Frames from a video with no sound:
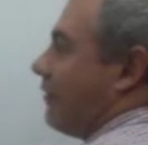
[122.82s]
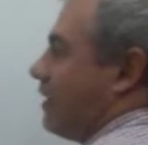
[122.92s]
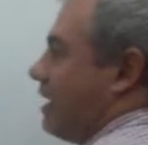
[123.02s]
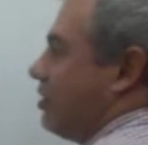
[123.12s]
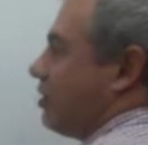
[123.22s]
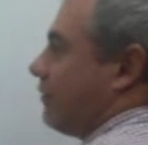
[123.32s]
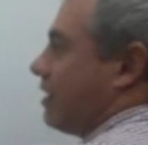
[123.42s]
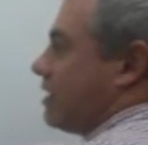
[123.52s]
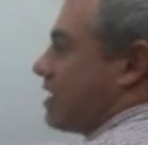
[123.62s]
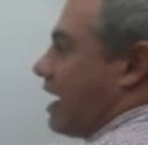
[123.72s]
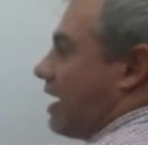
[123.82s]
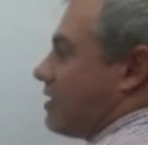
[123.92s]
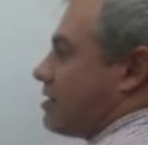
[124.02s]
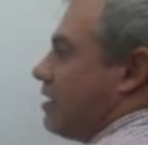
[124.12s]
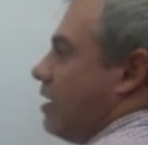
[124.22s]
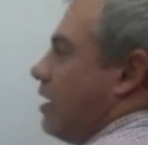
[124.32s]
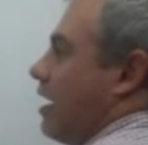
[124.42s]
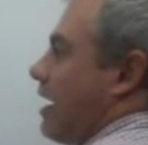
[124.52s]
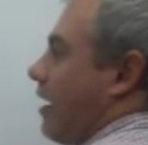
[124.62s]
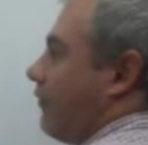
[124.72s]
of each of these guys.
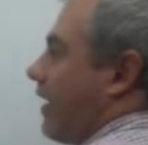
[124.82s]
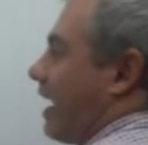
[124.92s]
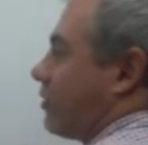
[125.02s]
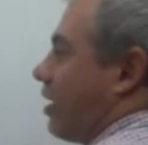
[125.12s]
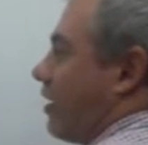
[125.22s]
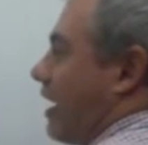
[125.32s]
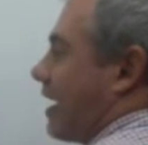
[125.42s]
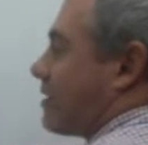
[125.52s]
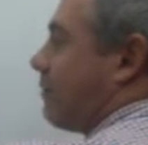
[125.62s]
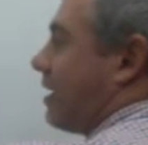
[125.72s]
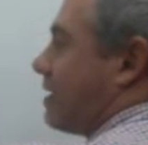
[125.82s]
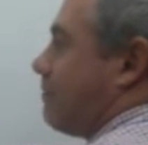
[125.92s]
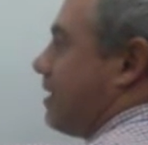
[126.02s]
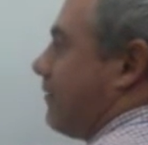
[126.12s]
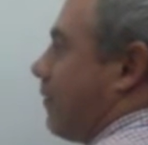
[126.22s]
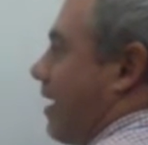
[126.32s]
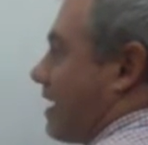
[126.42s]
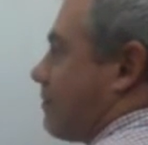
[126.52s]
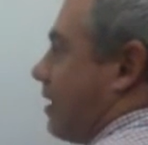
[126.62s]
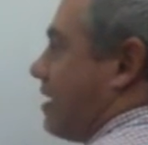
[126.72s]
I'll factor out an x minus b from
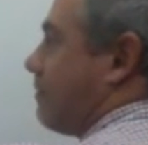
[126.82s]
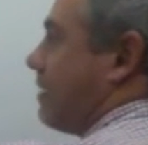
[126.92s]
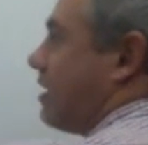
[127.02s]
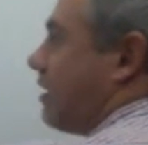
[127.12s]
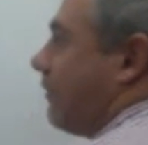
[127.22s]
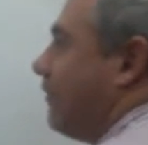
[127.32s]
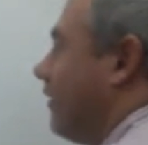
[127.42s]
x minus b to the